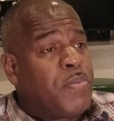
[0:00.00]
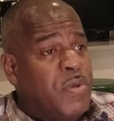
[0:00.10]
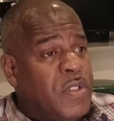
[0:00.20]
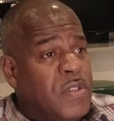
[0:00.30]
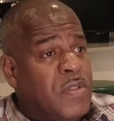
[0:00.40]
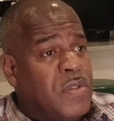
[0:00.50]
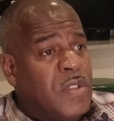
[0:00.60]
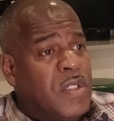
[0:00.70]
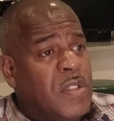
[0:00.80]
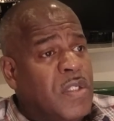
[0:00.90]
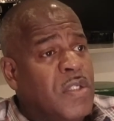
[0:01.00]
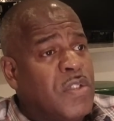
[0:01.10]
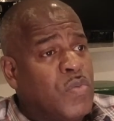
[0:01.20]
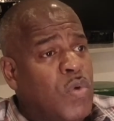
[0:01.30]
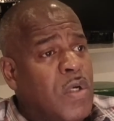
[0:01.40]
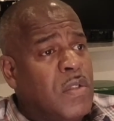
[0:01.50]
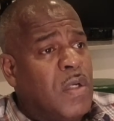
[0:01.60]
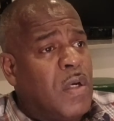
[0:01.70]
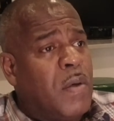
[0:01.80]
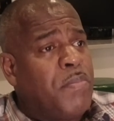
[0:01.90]
prisons, and then there's
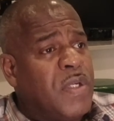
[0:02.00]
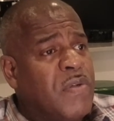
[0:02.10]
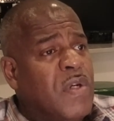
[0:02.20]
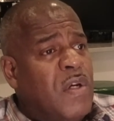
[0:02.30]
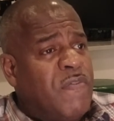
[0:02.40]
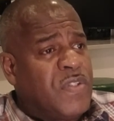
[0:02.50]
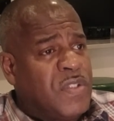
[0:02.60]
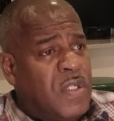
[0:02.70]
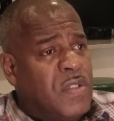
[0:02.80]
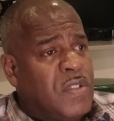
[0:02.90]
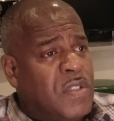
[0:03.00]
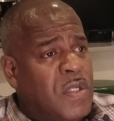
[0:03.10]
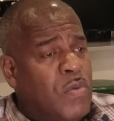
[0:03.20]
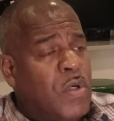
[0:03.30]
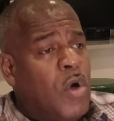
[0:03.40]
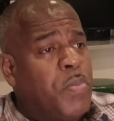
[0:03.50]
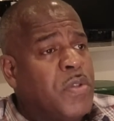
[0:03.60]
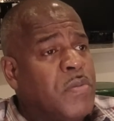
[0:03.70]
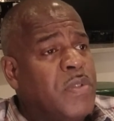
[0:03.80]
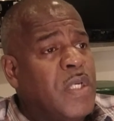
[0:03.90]
one big facility that we're
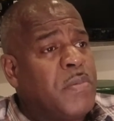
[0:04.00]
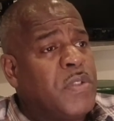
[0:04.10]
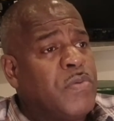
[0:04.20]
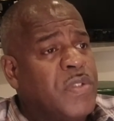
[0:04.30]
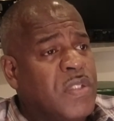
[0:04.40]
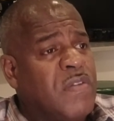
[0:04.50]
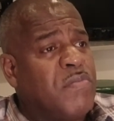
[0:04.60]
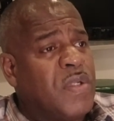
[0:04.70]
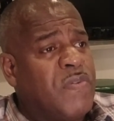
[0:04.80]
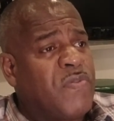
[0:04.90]
hoping to be able to receive men